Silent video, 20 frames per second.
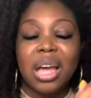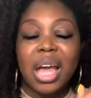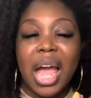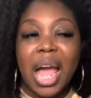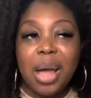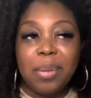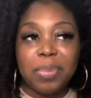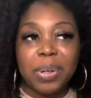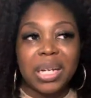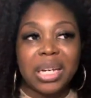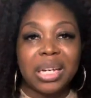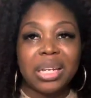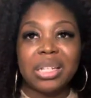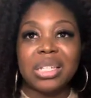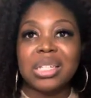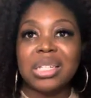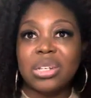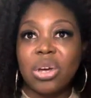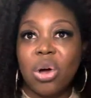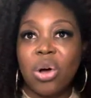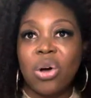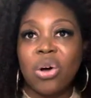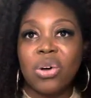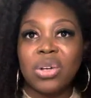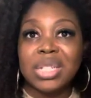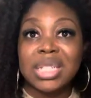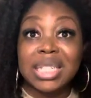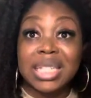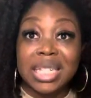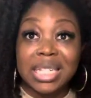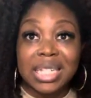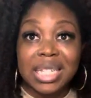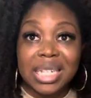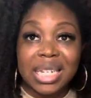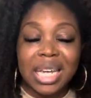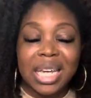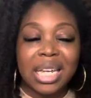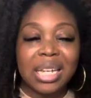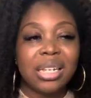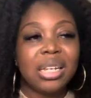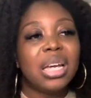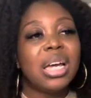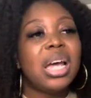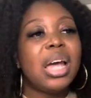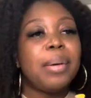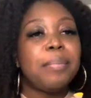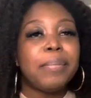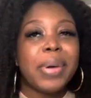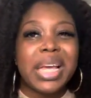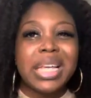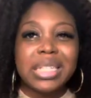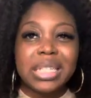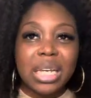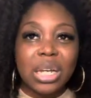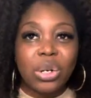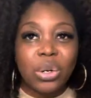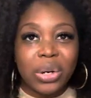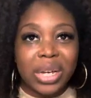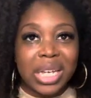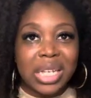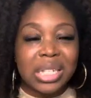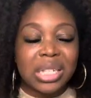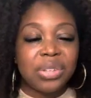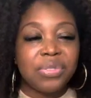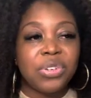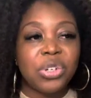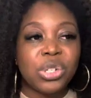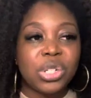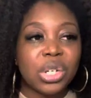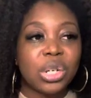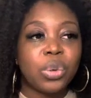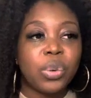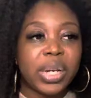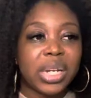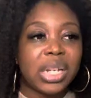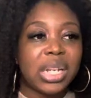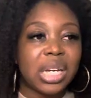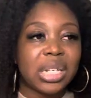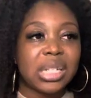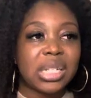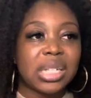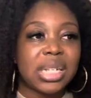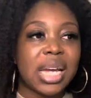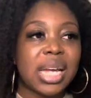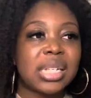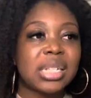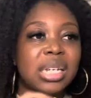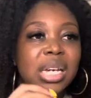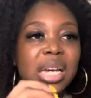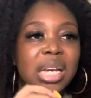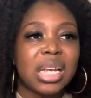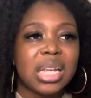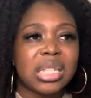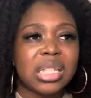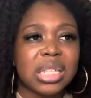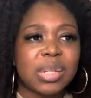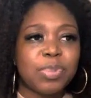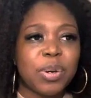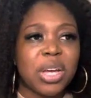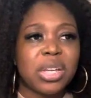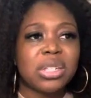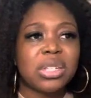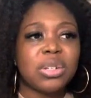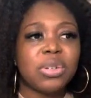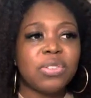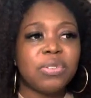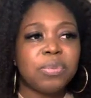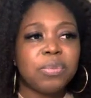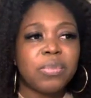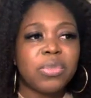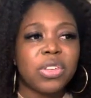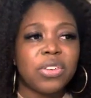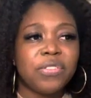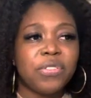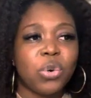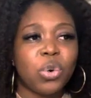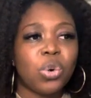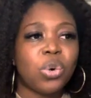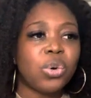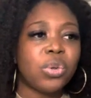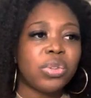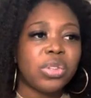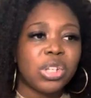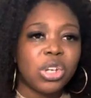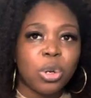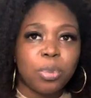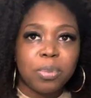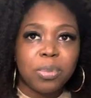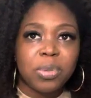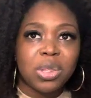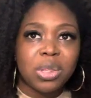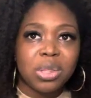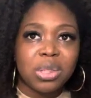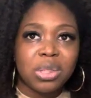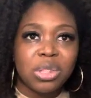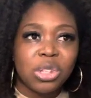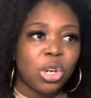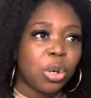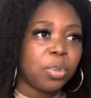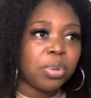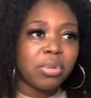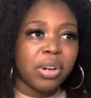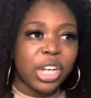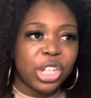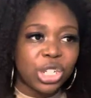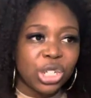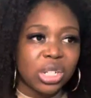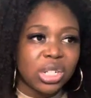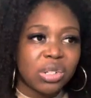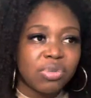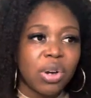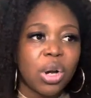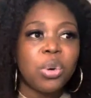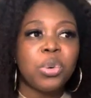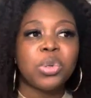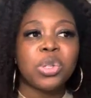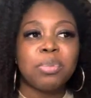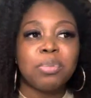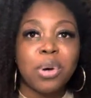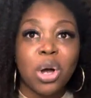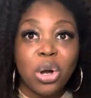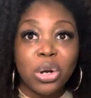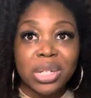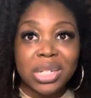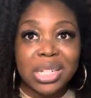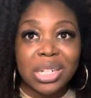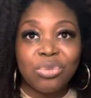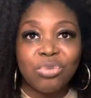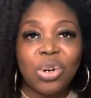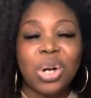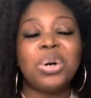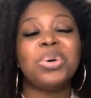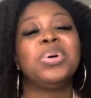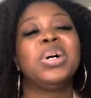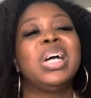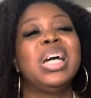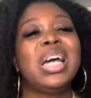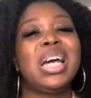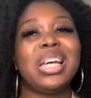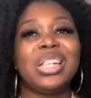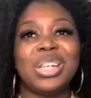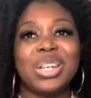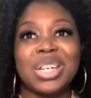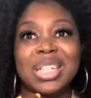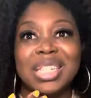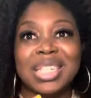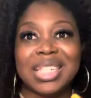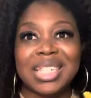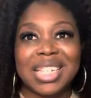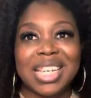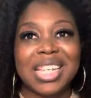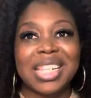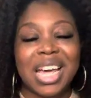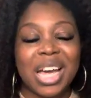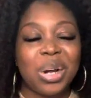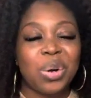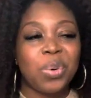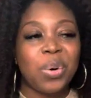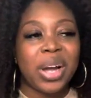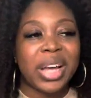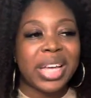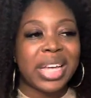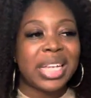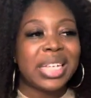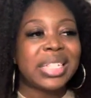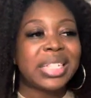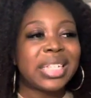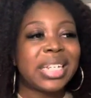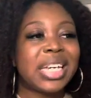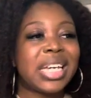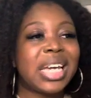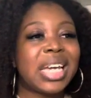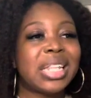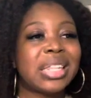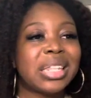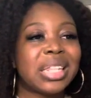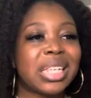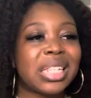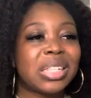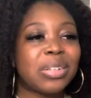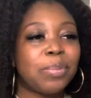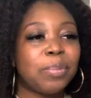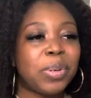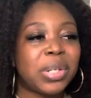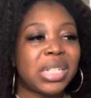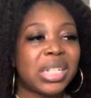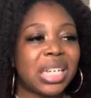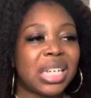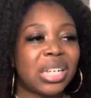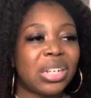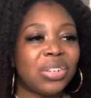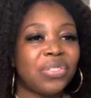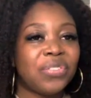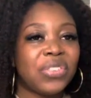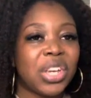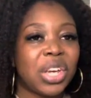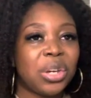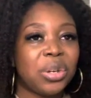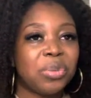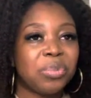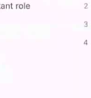applicants are sitting in. Makes it a lot easier for you to quickly understand, is this person for the operations role or the marketing role? And you can see that quite easily in this particular view.